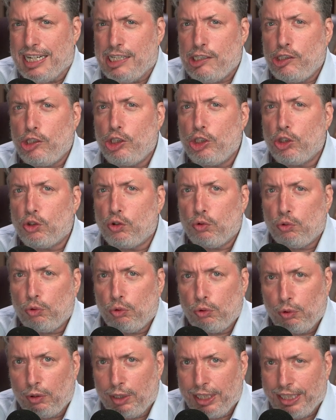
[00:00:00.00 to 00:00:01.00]
and
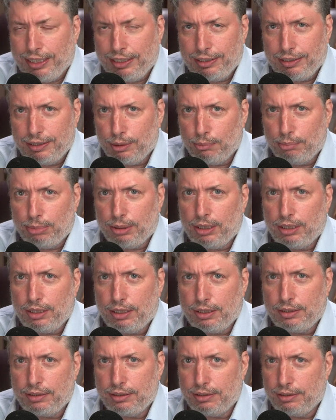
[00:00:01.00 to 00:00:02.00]
drink the
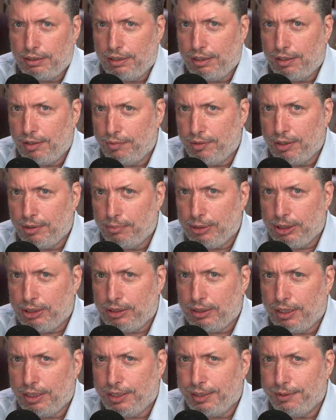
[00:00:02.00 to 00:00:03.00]
blood of the
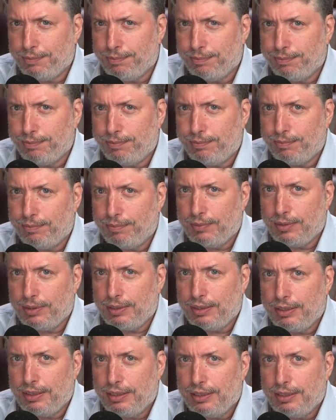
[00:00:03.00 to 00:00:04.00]
Messiah.
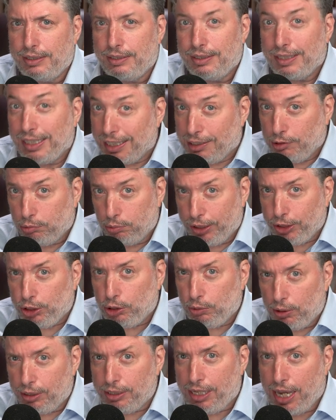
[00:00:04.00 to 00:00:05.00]
That's
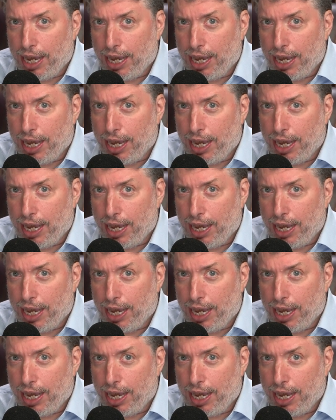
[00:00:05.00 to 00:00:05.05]
ritual